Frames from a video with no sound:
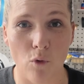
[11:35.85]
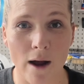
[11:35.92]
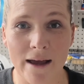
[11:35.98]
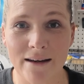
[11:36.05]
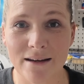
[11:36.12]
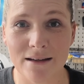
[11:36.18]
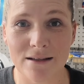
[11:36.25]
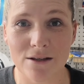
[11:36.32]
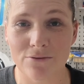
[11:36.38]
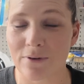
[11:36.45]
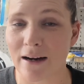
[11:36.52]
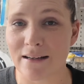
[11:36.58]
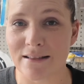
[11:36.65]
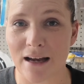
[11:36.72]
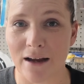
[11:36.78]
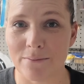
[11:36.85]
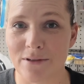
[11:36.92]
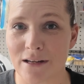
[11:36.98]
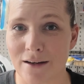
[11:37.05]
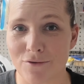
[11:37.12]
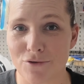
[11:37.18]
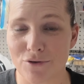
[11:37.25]
when is the right time
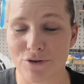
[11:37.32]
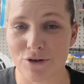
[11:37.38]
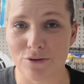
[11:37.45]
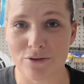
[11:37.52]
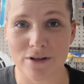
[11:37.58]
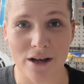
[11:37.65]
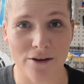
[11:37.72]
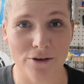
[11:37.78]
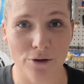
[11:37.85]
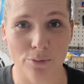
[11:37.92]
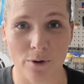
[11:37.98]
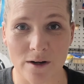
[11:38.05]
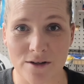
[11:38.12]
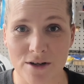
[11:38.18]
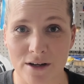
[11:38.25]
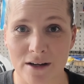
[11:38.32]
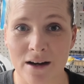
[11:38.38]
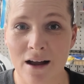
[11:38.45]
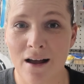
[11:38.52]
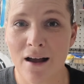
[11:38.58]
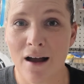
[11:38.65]
to introduce a new printer?